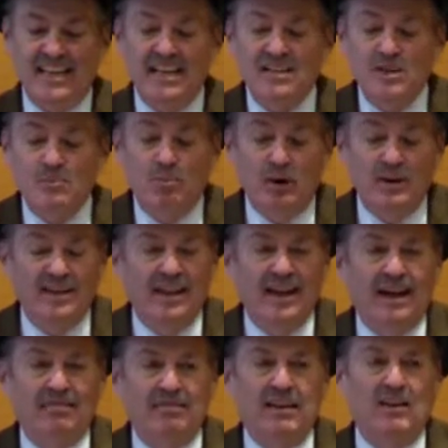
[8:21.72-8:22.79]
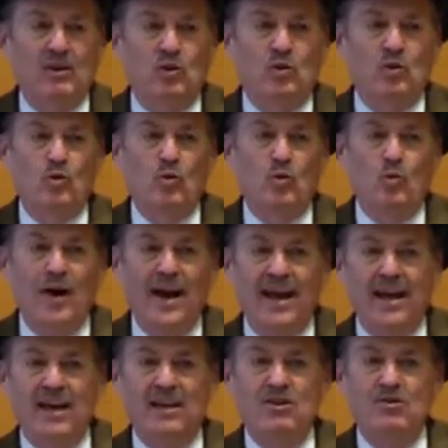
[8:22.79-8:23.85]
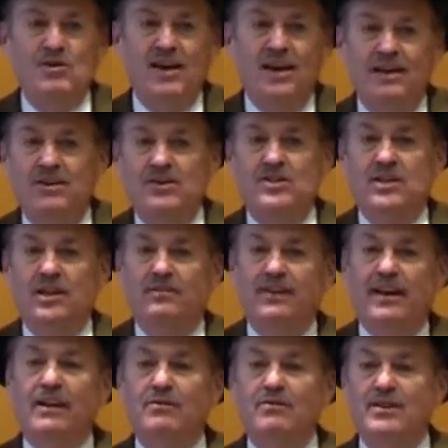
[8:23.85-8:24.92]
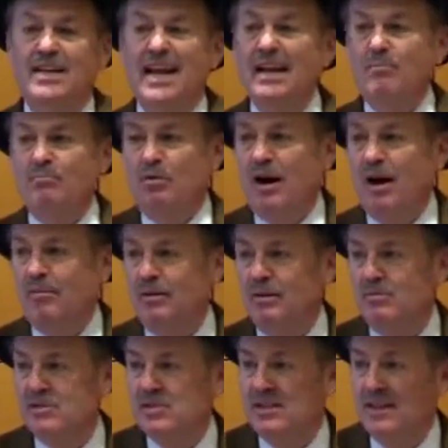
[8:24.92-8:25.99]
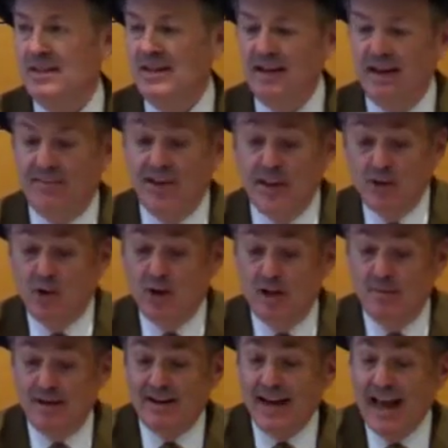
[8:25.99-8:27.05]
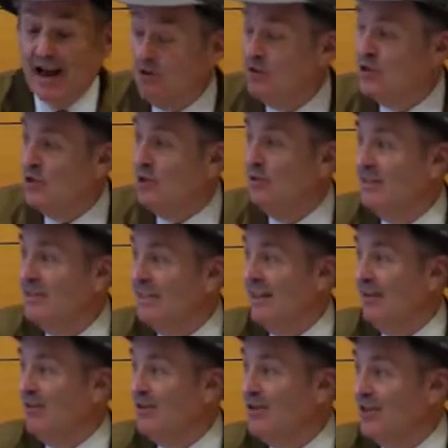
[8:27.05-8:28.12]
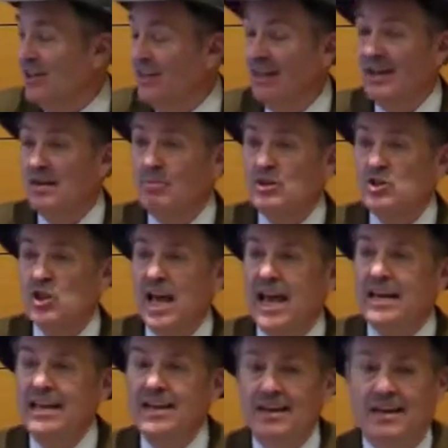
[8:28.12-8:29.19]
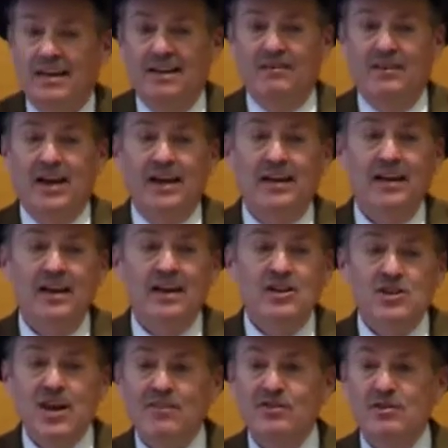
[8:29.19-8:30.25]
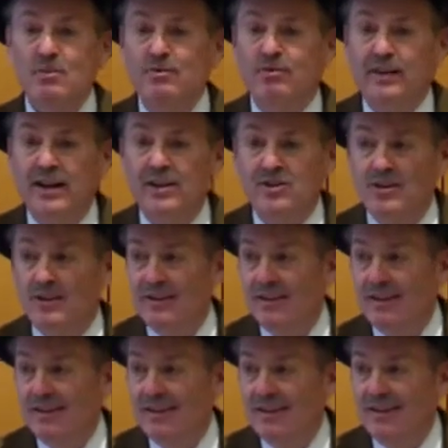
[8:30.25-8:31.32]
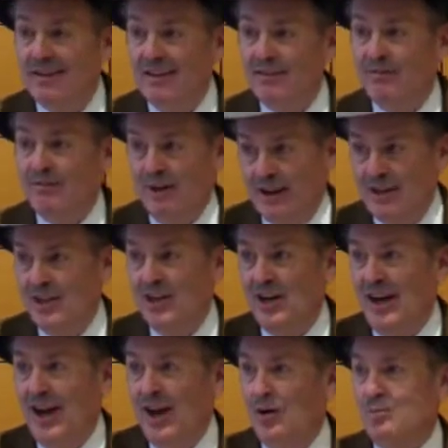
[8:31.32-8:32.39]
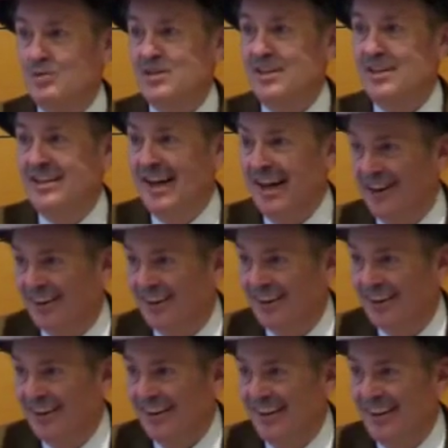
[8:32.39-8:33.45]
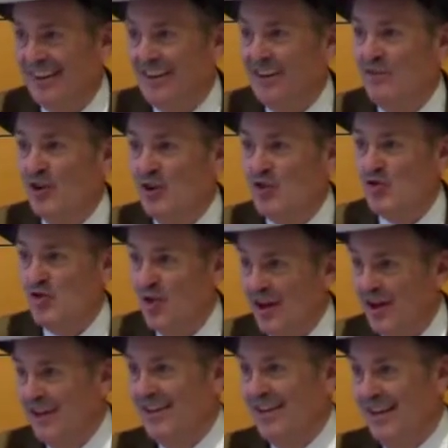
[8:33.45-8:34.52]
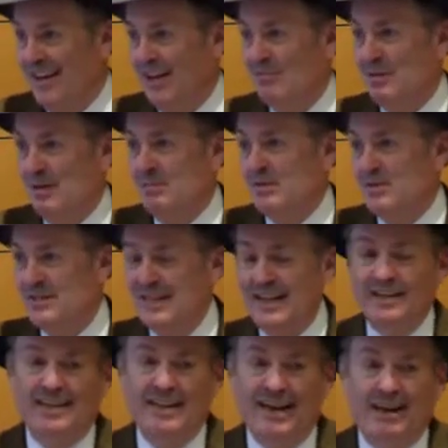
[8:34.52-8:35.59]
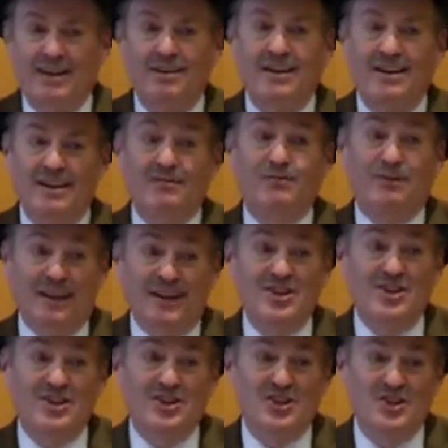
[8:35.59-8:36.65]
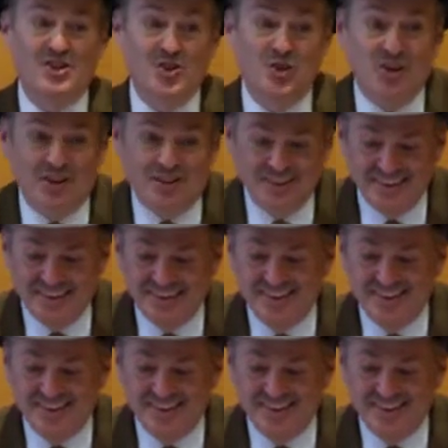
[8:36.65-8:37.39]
just pointed out that the way you get yourself out of debt problems, and they're talking about household deleveraging, but it's any kind of debt, is you have some inflation. Inflation helps the debtor. And if you're trying to get people's debt down, inflation is good.